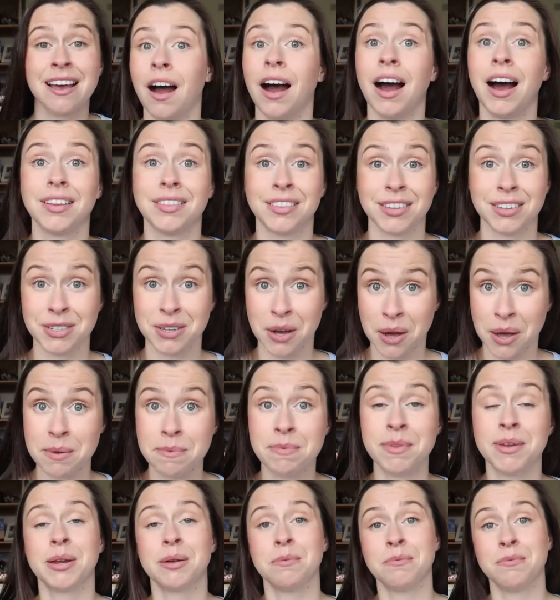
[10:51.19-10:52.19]
At the time
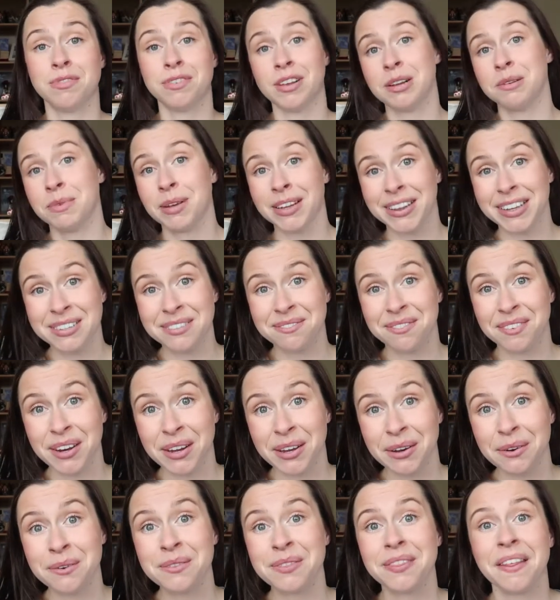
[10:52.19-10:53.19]
that I'm filming this
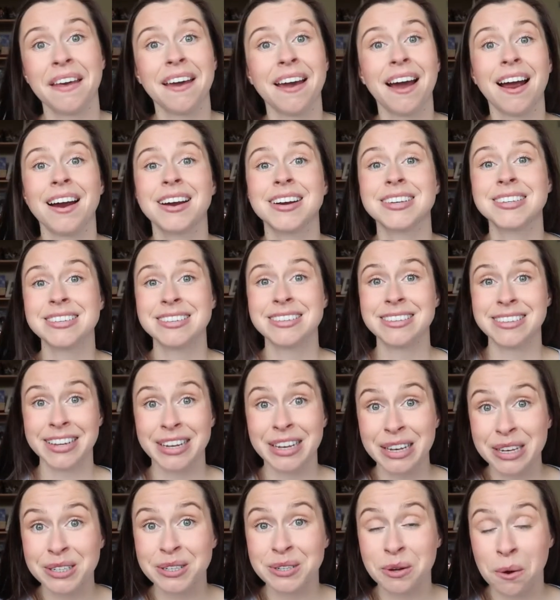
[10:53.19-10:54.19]
video, they are
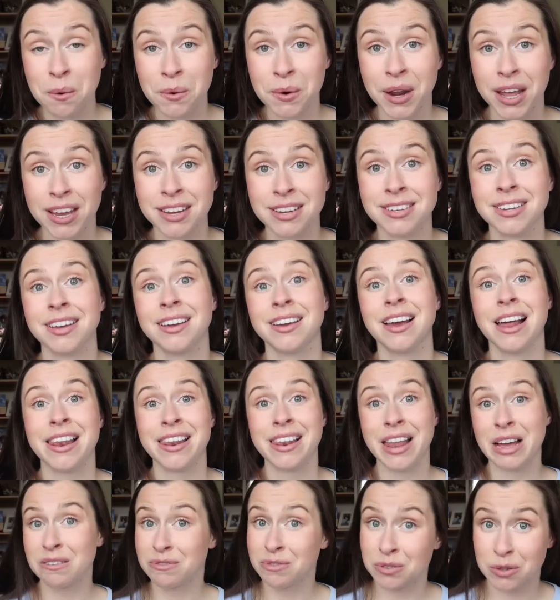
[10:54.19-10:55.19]
still donating
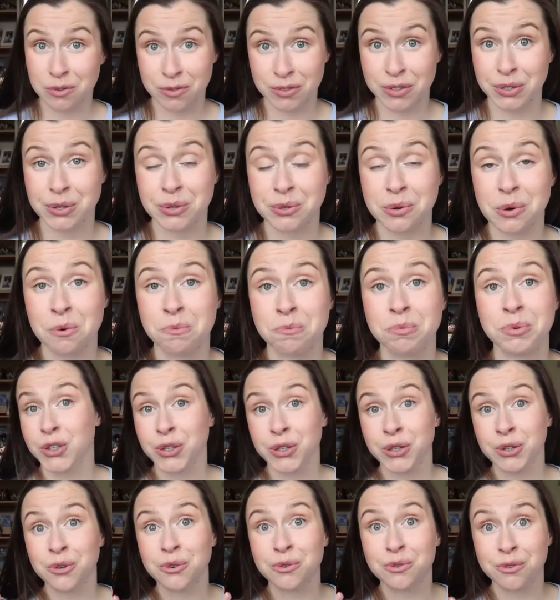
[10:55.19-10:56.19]
leftover soap
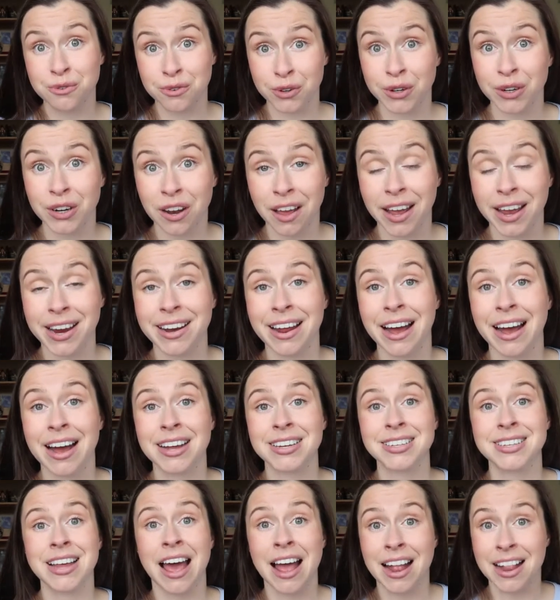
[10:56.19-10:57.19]
to frontline
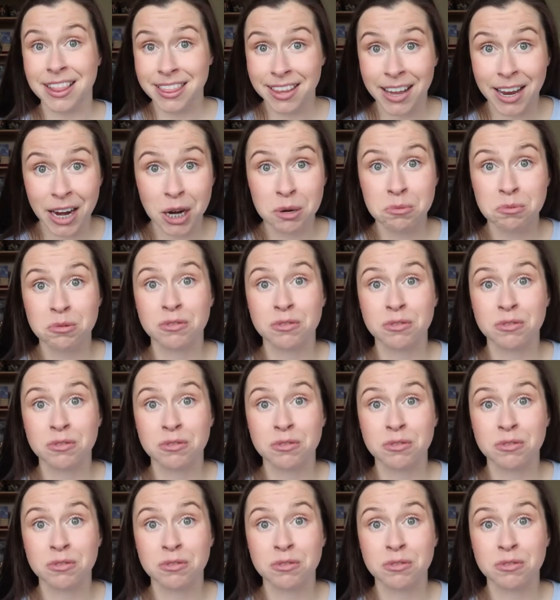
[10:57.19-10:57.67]
and healthcare